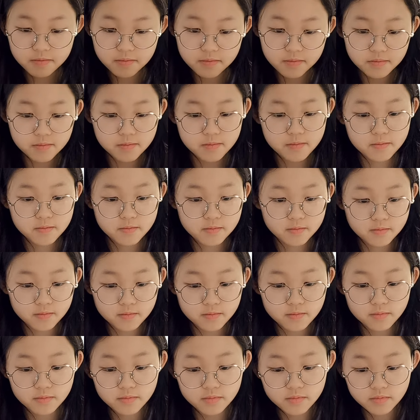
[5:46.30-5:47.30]

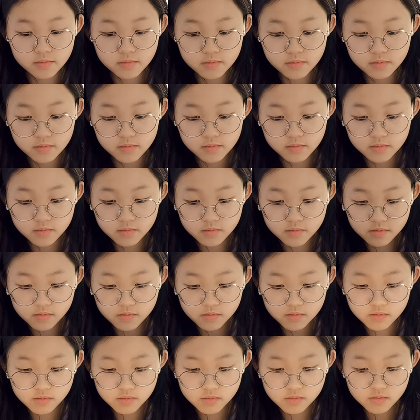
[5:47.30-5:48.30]

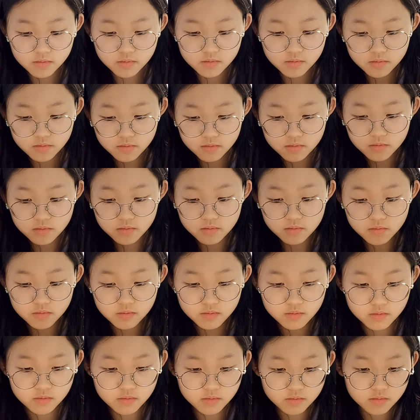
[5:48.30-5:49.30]

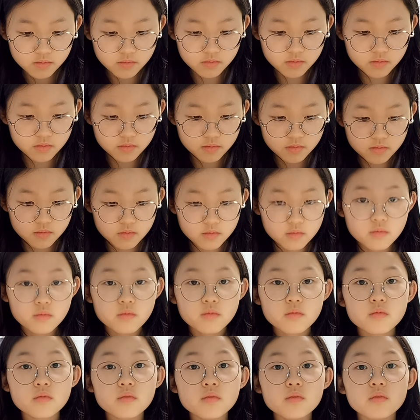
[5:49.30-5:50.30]

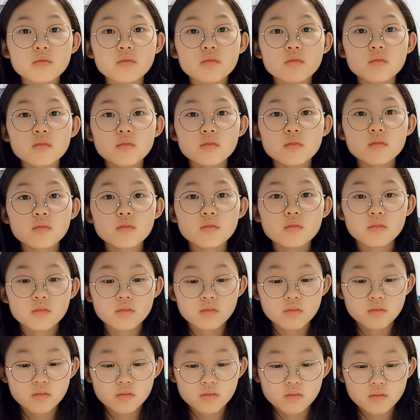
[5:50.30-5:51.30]

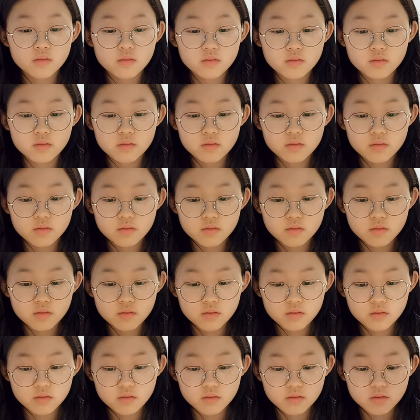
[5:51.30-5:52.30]

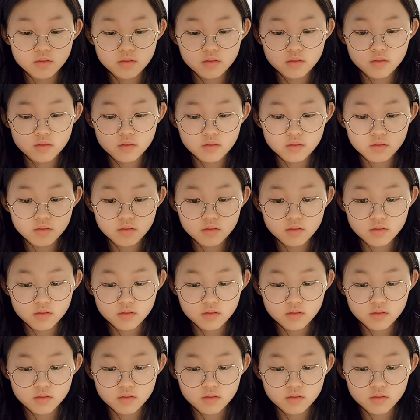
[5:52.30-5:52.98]
Nobody speaks.